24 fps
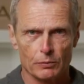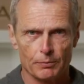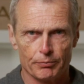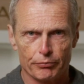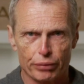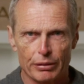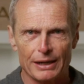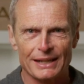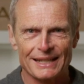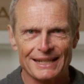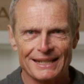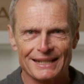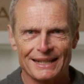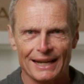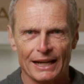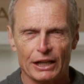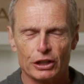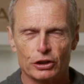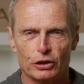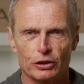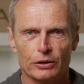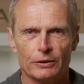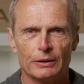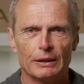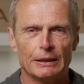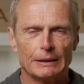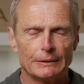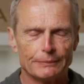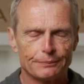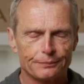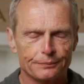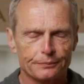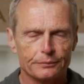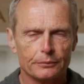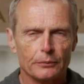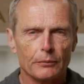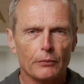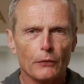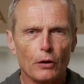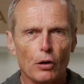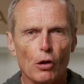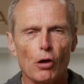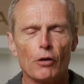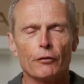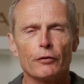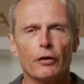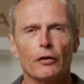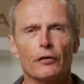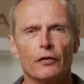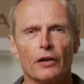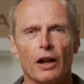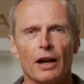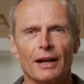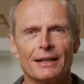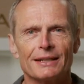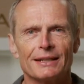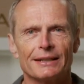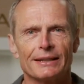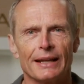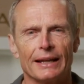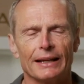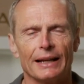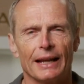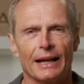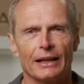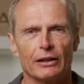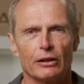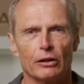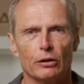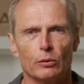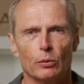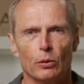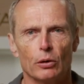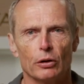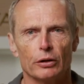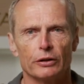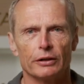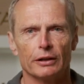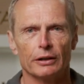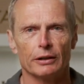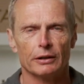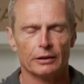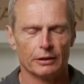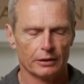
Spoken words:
presentation of your flies as they land on the water.